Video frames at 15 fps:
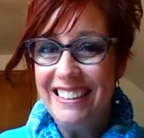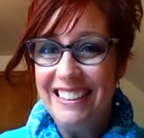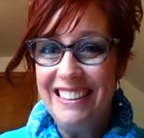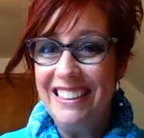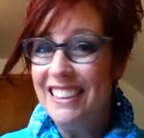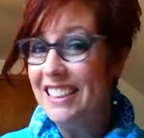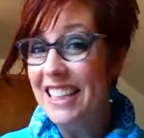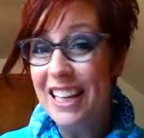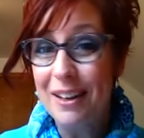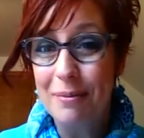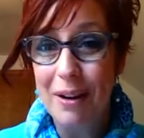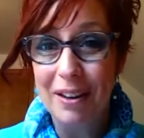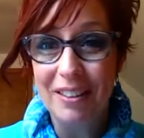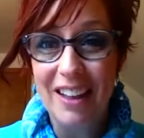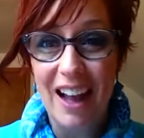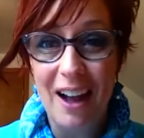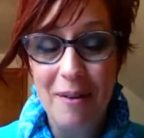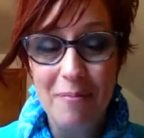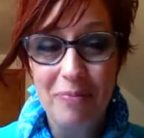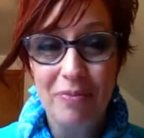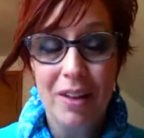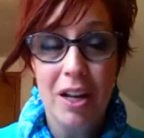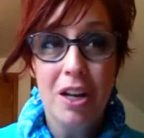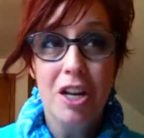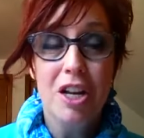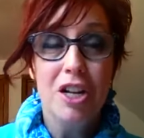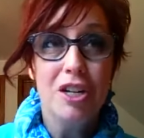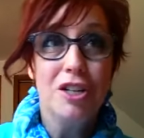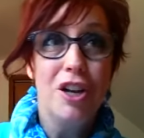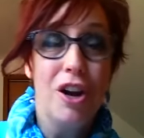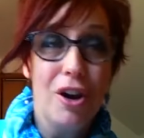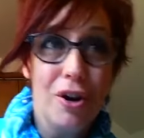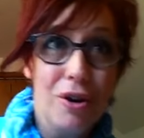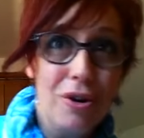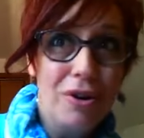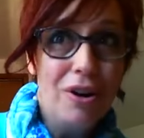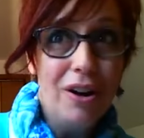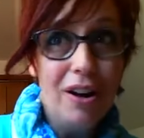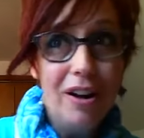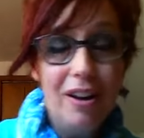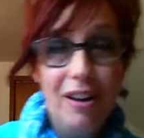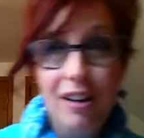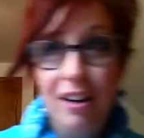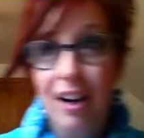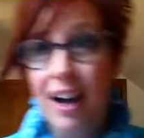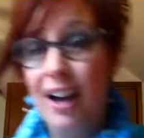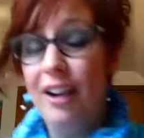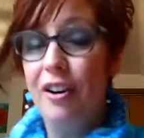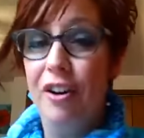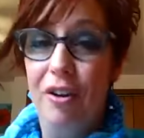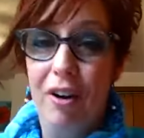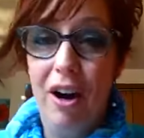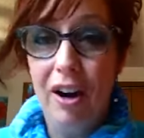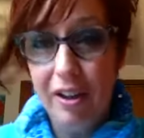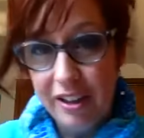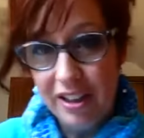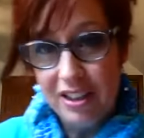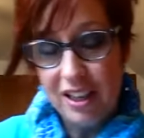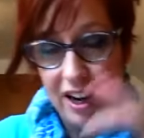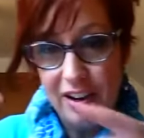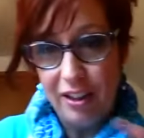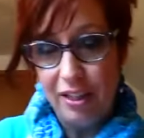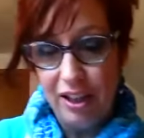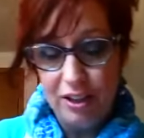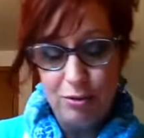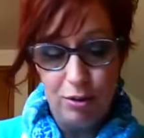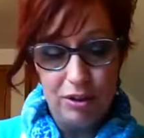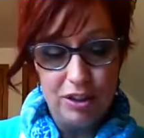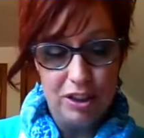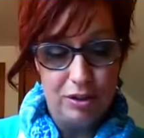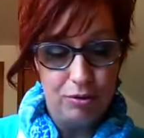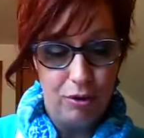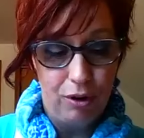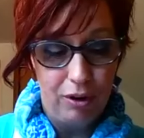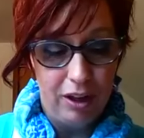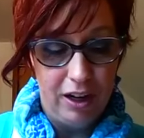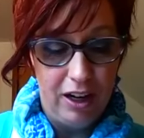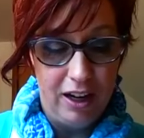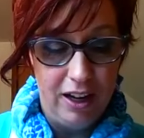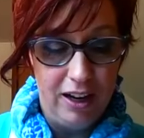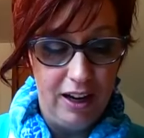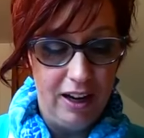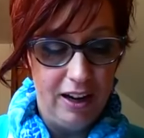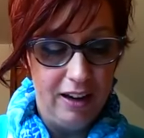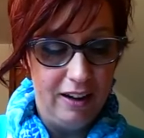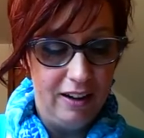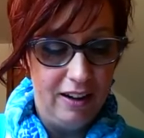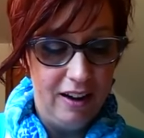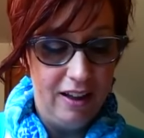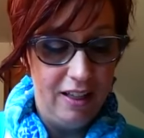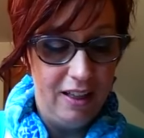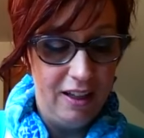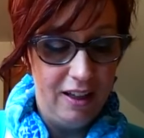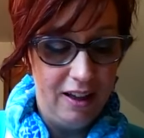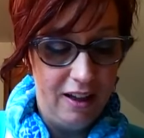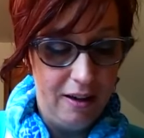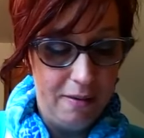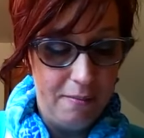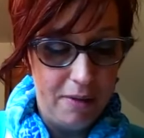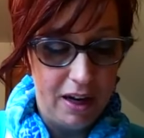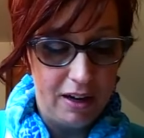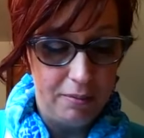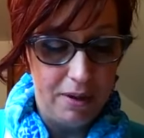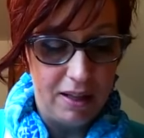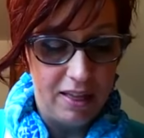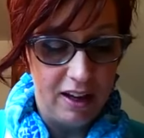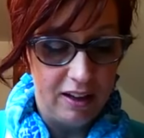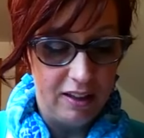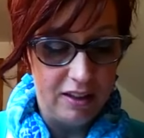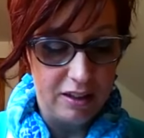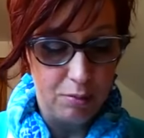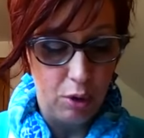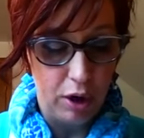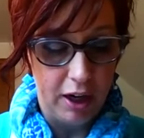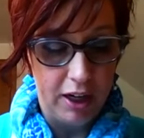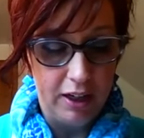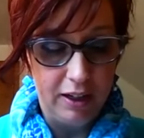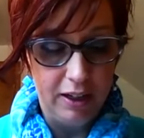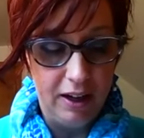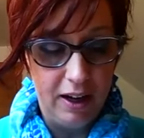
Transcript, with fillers: Just think about that. So, I don't know, all these kind of things were just rolling in, and making me think this morning.